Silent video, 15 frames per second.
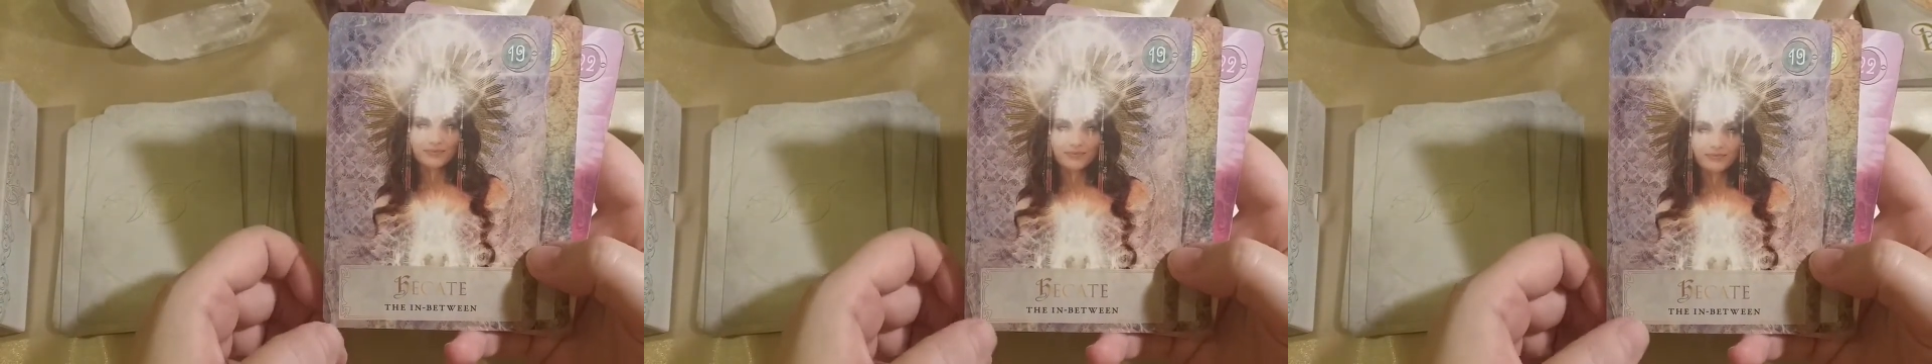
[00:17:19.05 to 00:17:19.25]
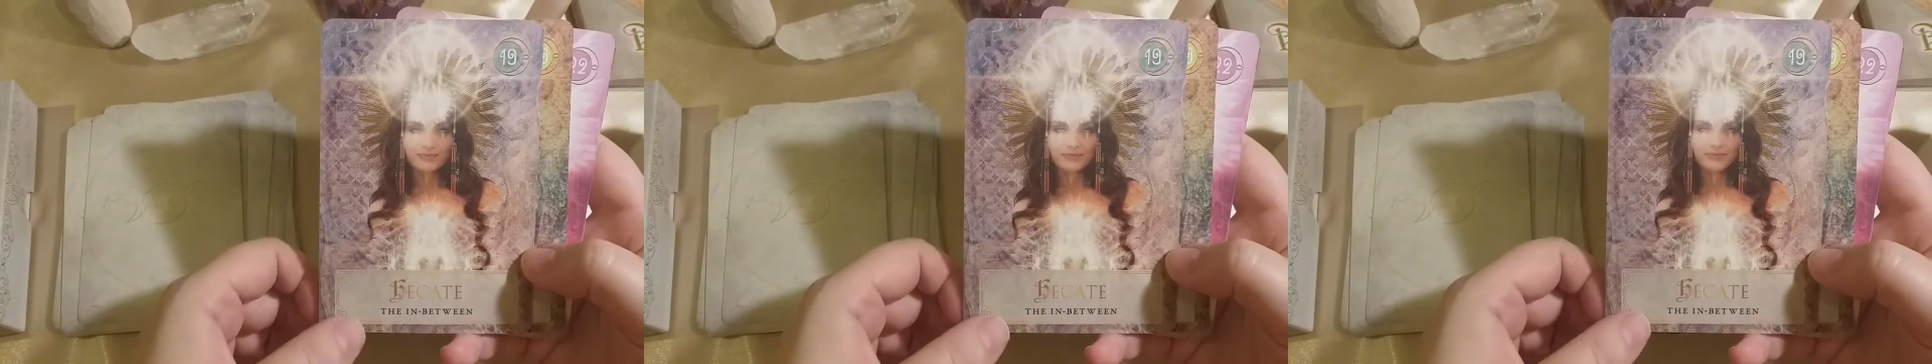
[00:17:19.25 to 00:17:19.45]

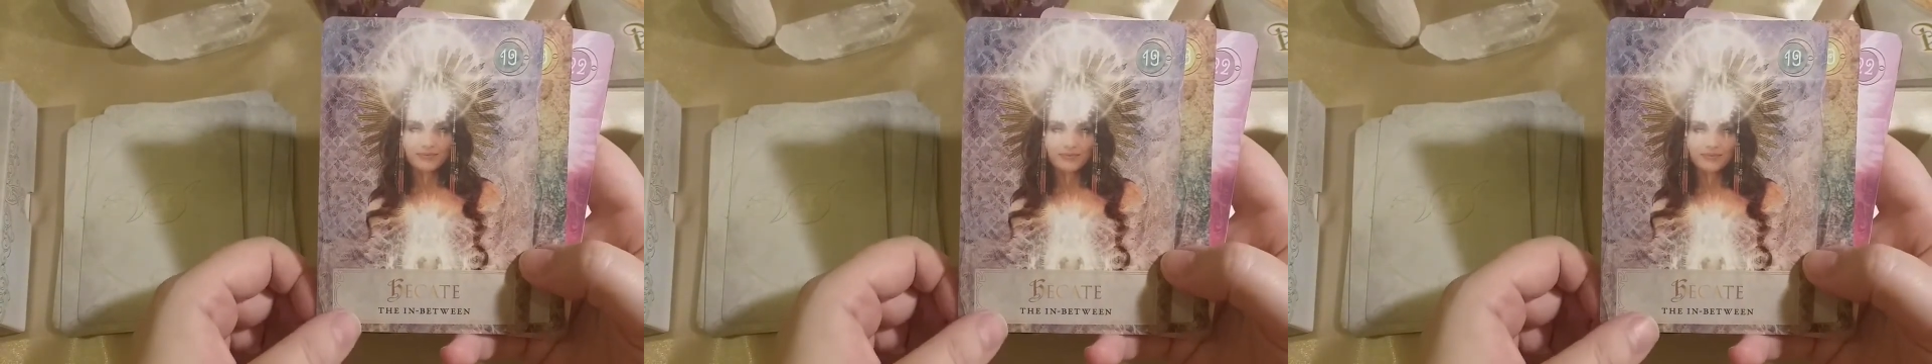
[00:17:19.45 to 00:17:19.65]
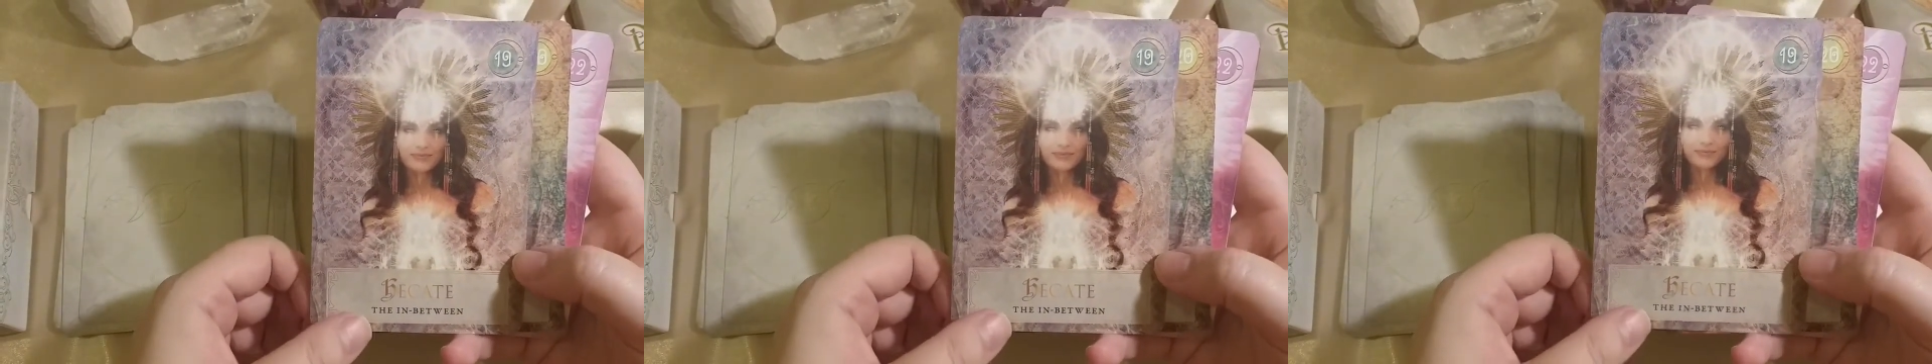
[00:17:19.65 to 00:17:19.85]
She
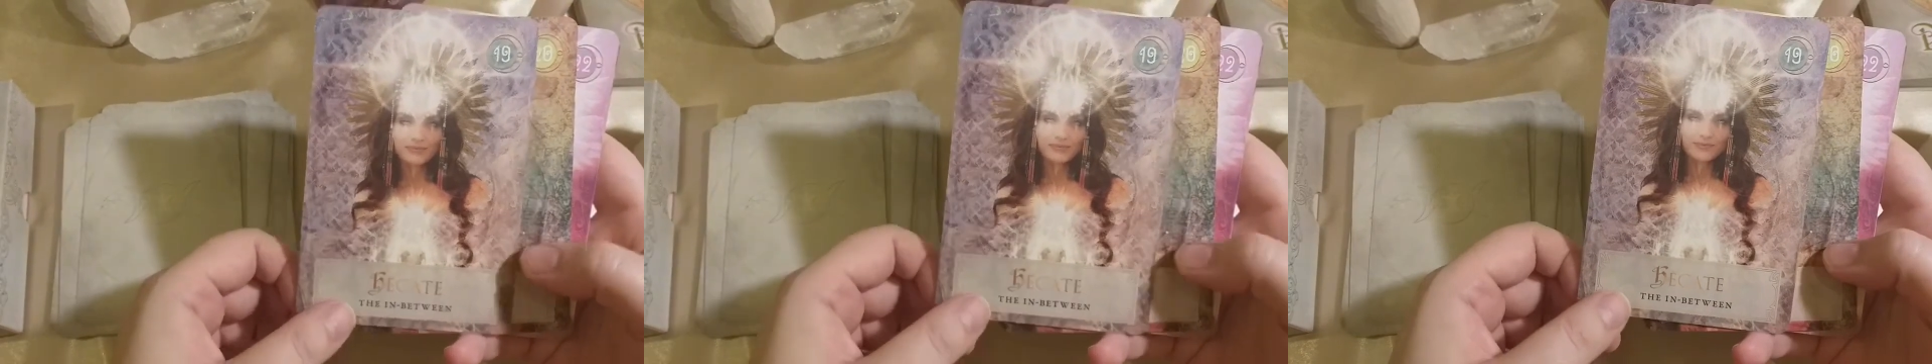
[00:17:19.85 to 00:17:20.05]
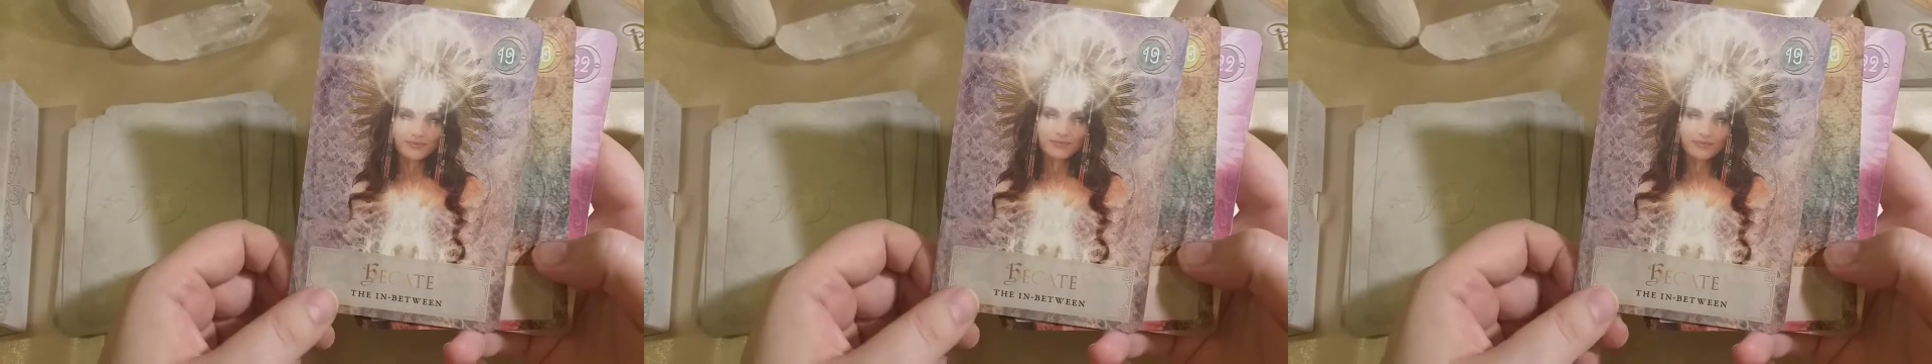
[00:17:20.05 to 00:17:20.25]
hasn't called
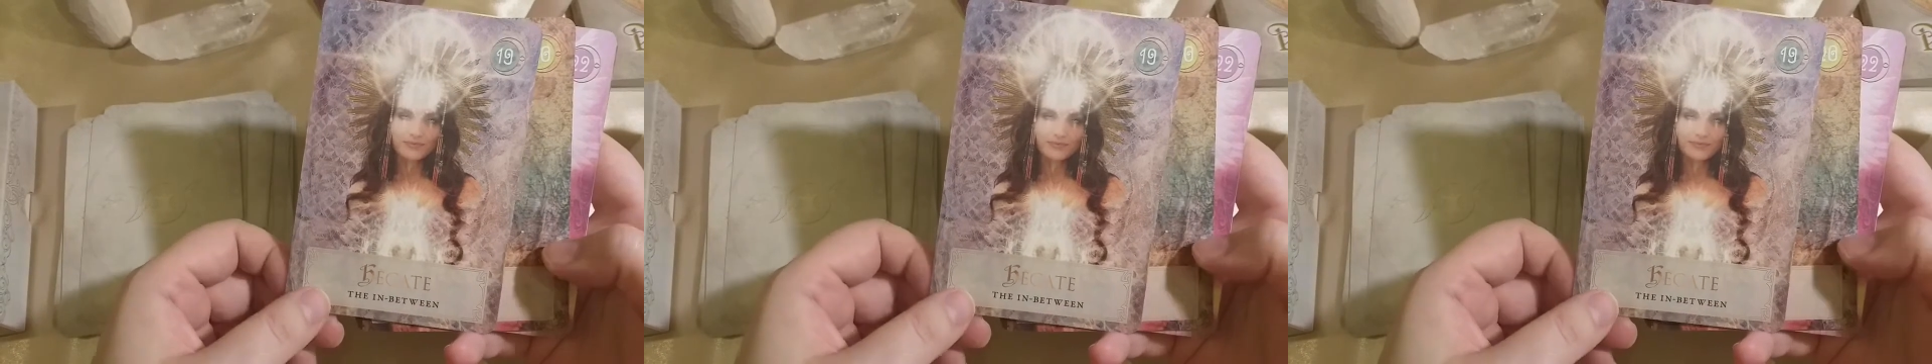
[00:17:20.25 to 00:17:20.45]
me yet.